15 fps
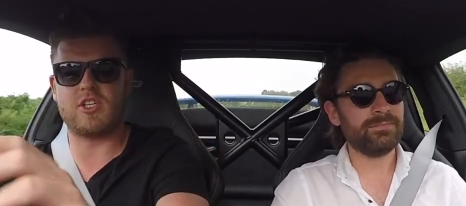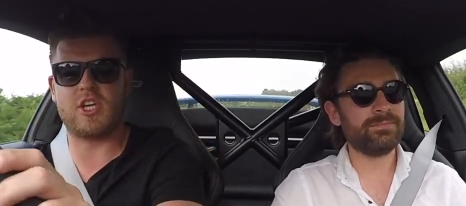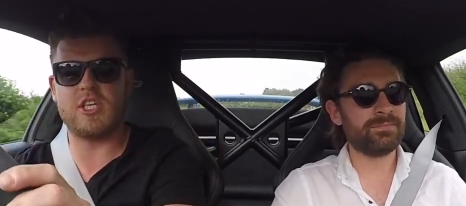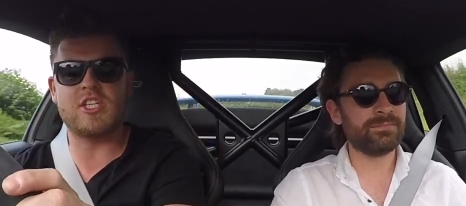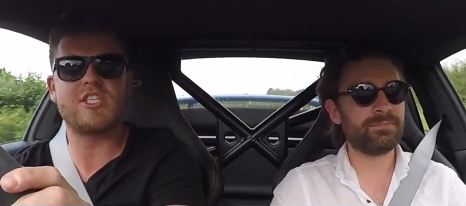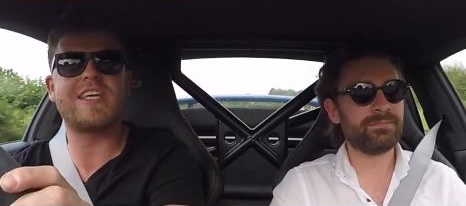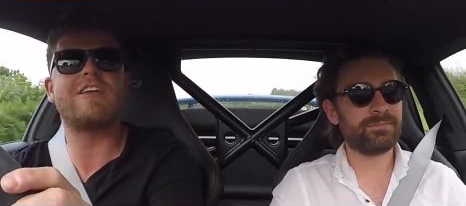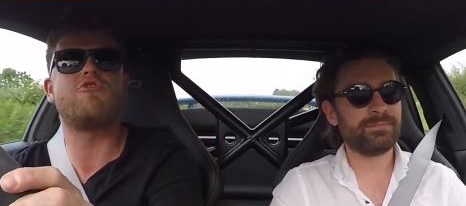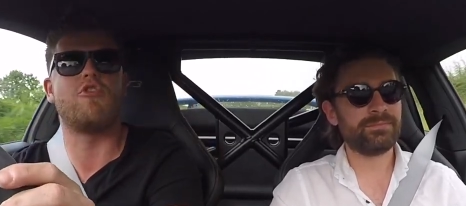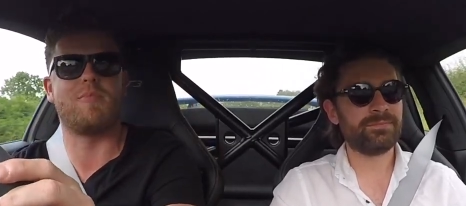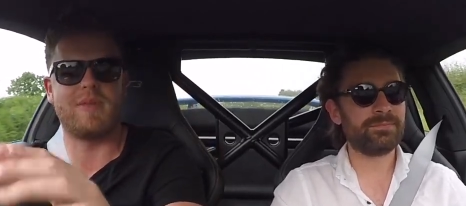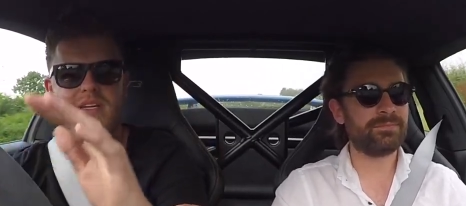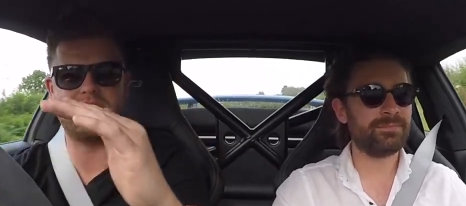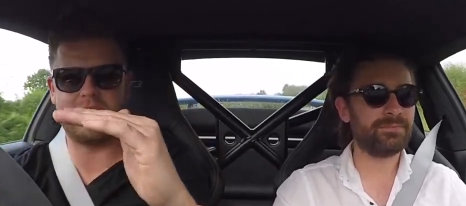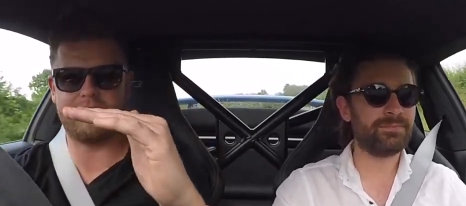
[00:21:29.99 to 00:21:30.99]

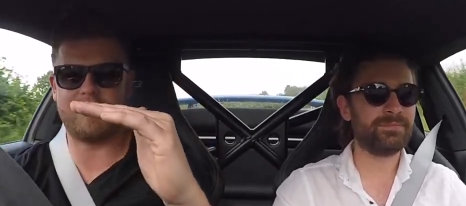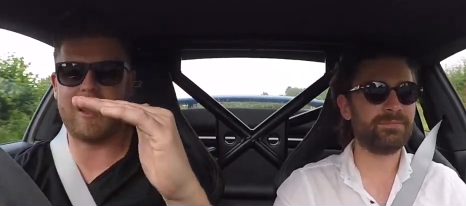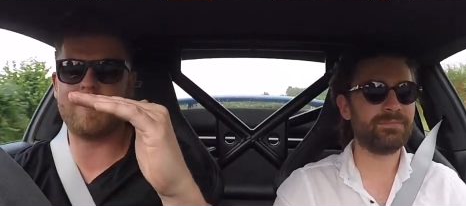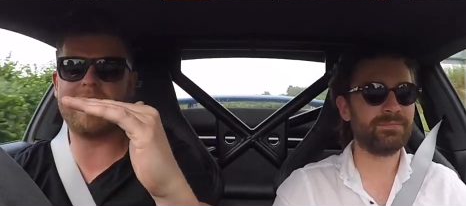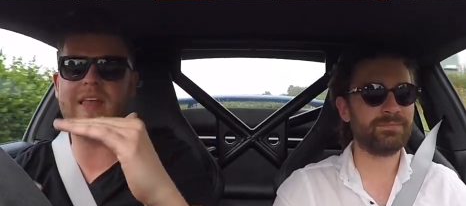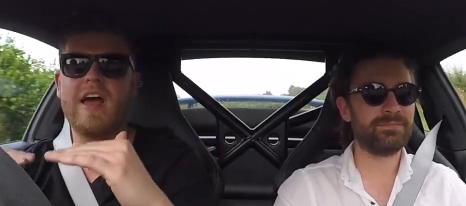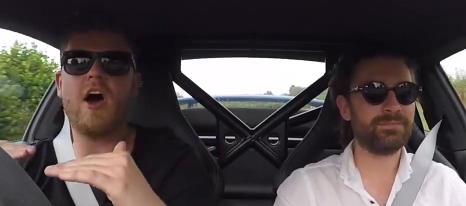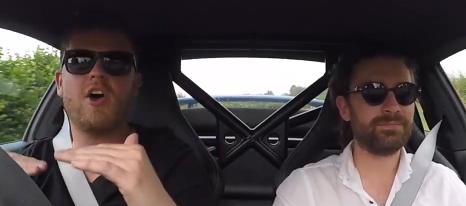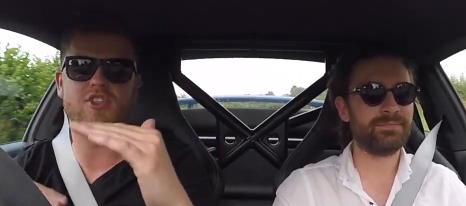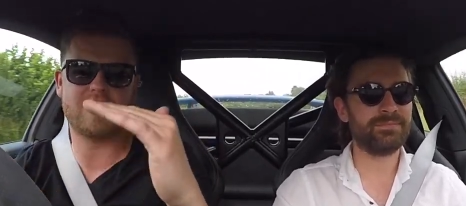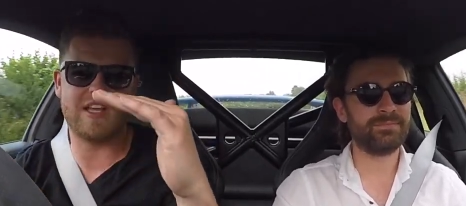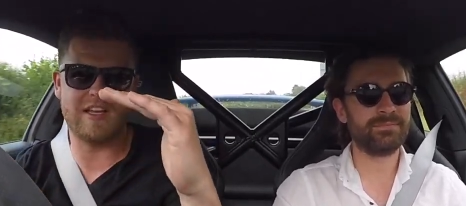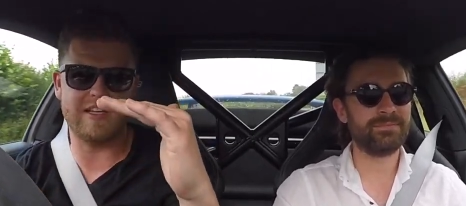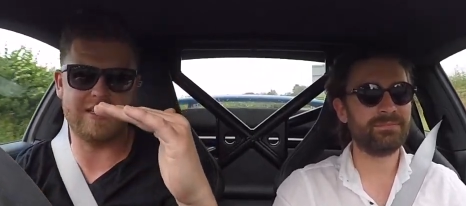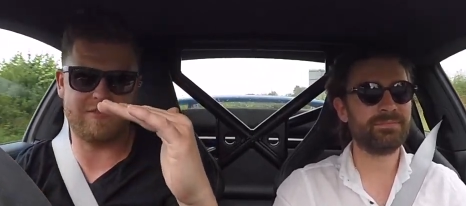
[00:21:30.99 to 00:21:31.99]
Speaker 1: considerably different. I mean, they are
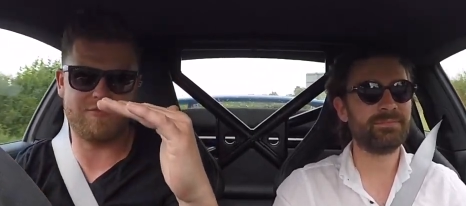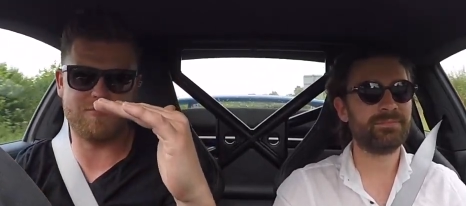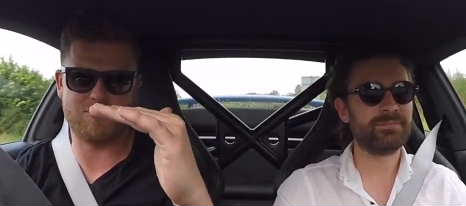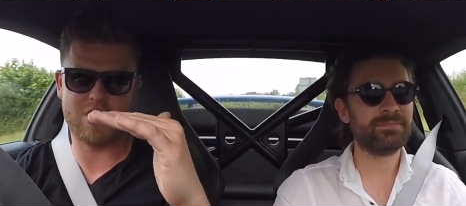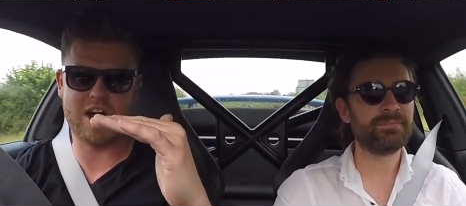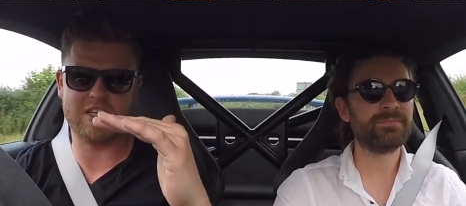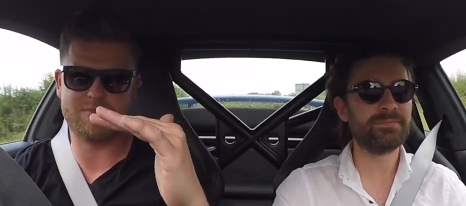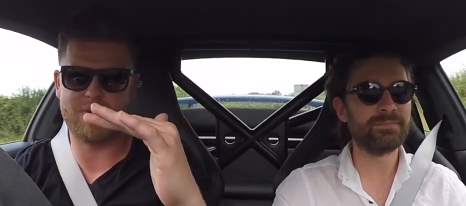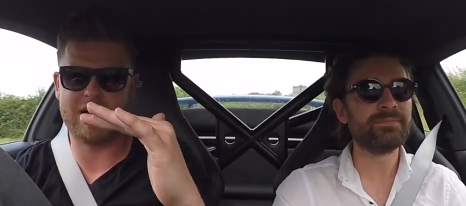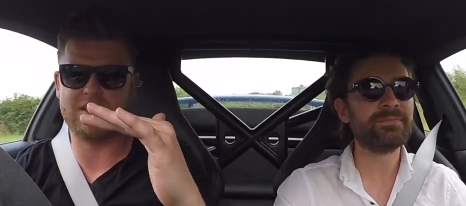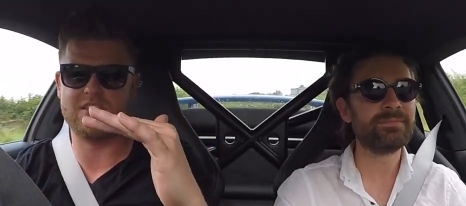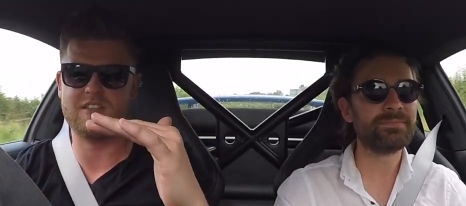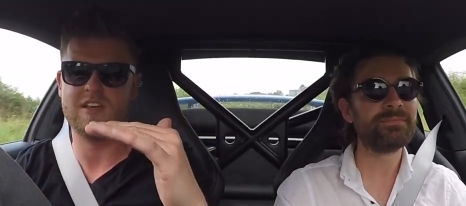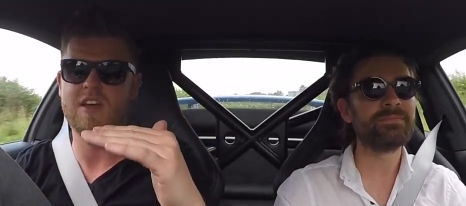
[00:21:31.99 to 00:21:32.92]
still at different price bands,